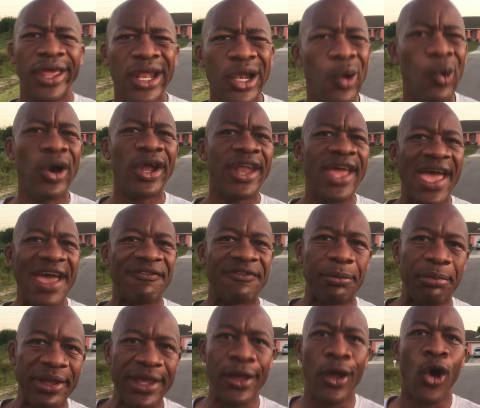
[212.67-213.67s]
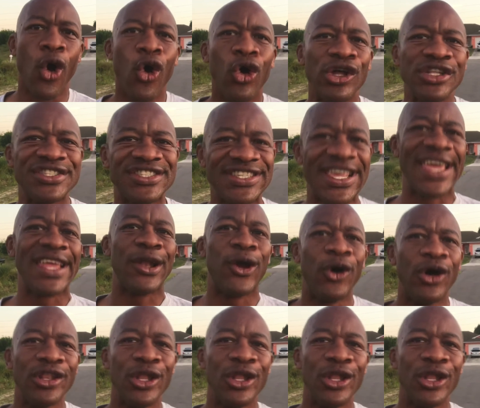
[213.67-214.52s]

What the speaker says: They don't want to have to be on site,